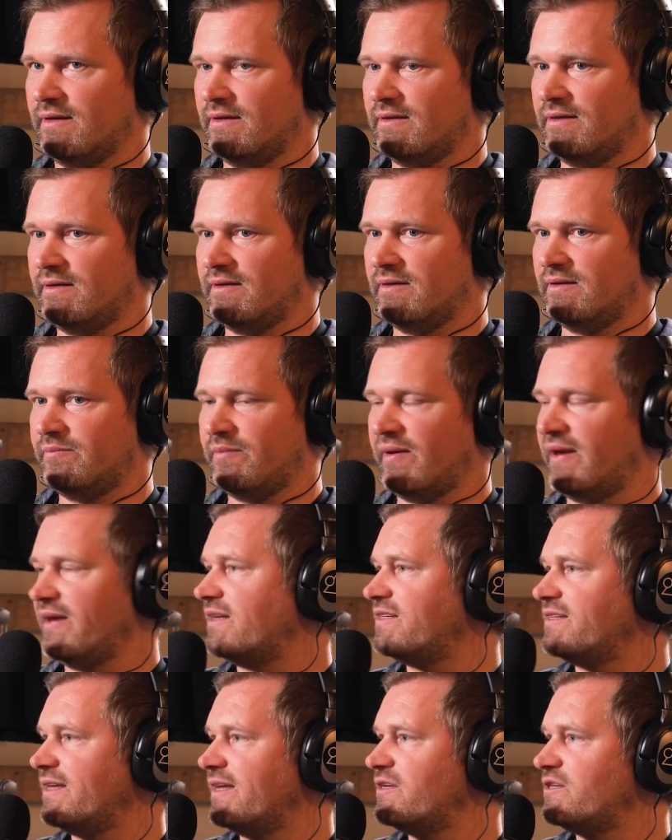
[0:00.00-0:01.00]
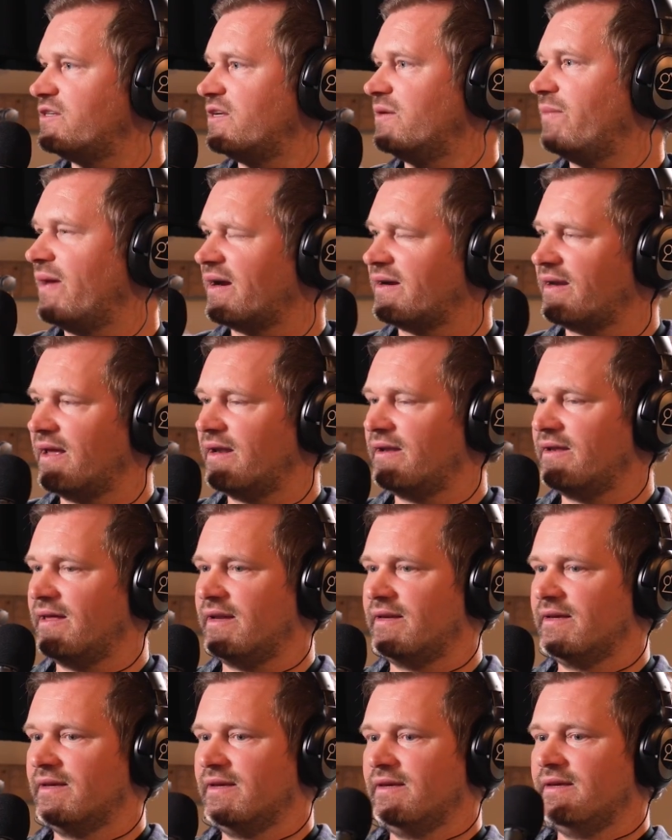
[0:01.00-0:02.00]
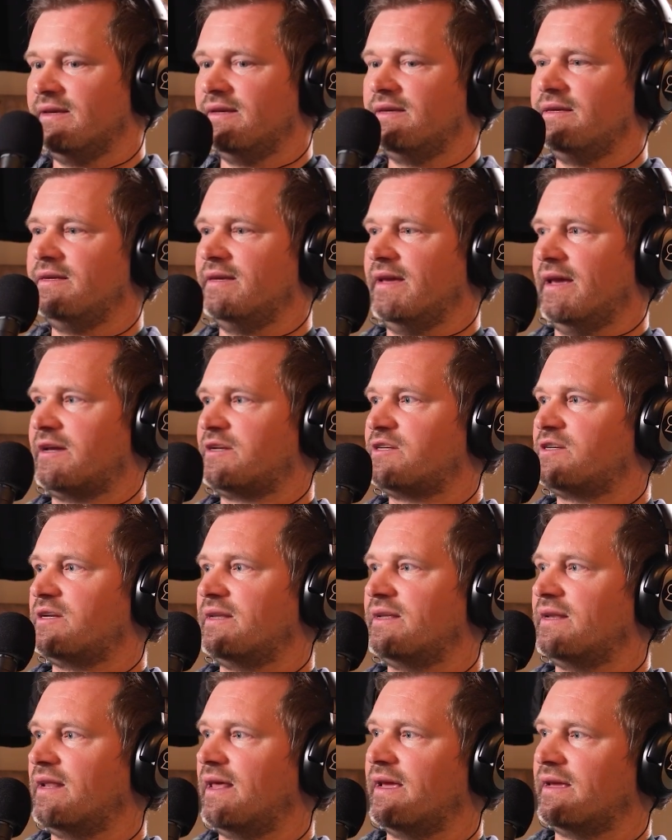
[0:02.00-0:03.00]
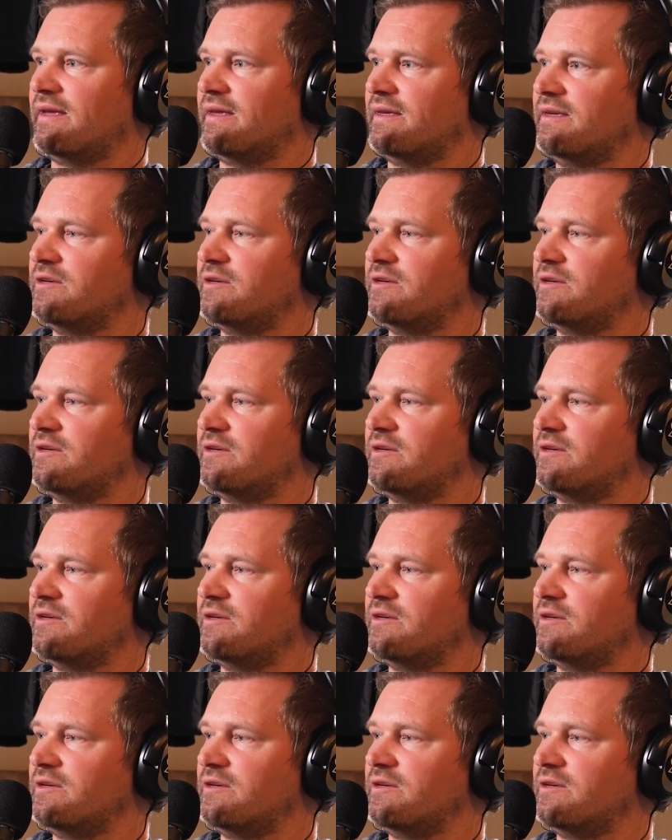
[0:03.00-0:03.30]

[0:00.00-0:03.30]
didn't pay attention back then that he actually, like, he